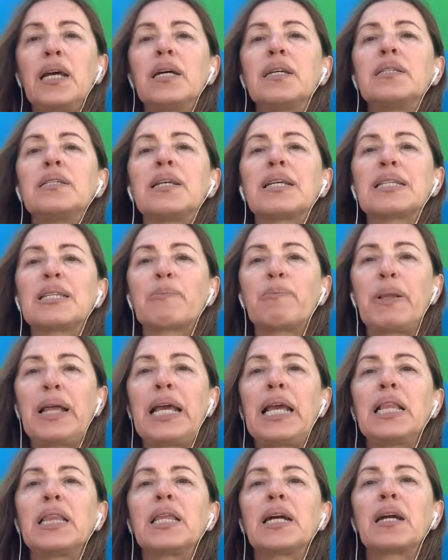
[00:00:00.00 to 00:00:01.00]
to
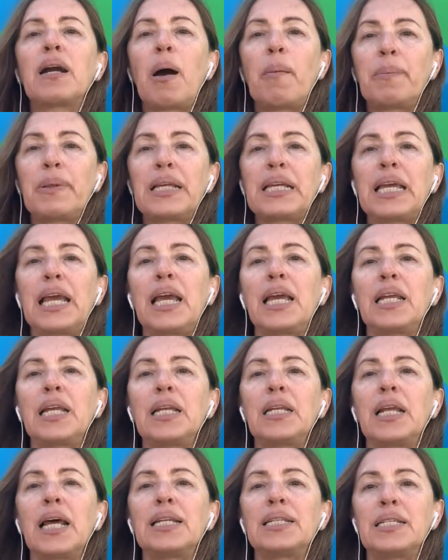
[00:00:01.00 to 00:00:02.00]
explain the
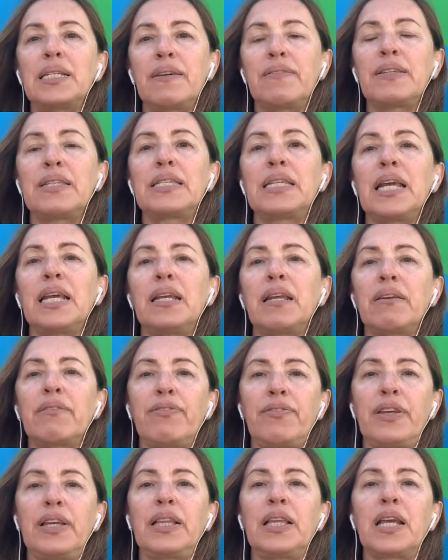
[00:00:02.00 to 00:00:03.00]
complicated and devastating
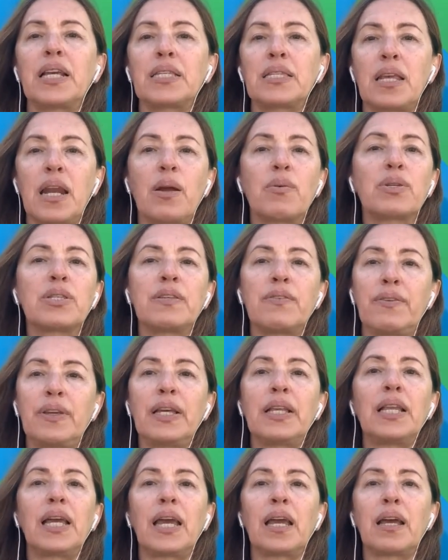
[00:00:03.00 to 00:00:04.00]
feelings that I was
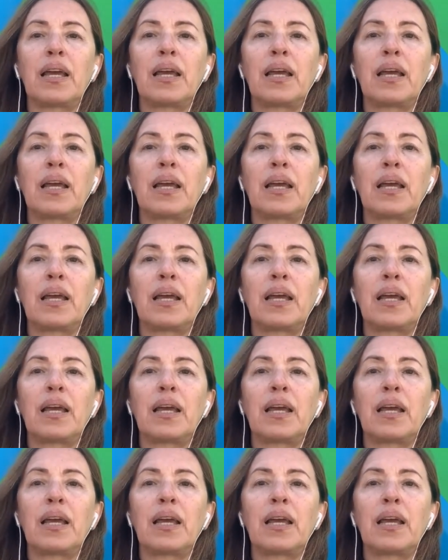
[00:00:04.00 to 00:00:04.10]
feeling.